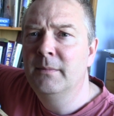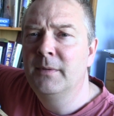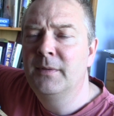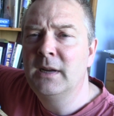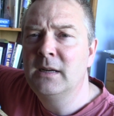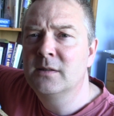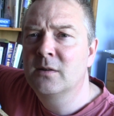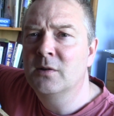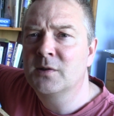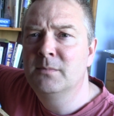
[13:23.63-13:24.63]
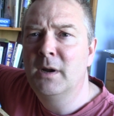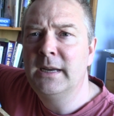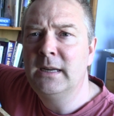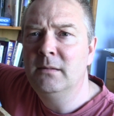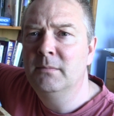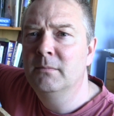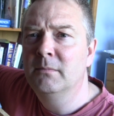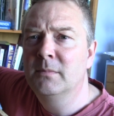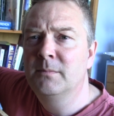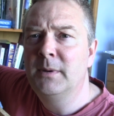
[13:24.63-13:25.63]
Things cost money.
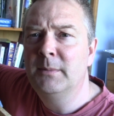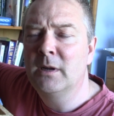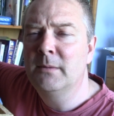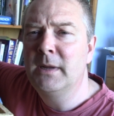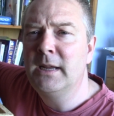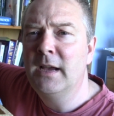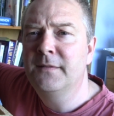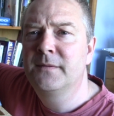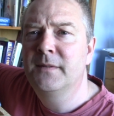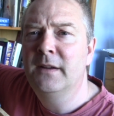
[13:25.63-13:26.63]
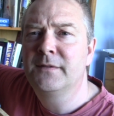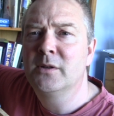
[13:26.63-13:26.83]
People like me have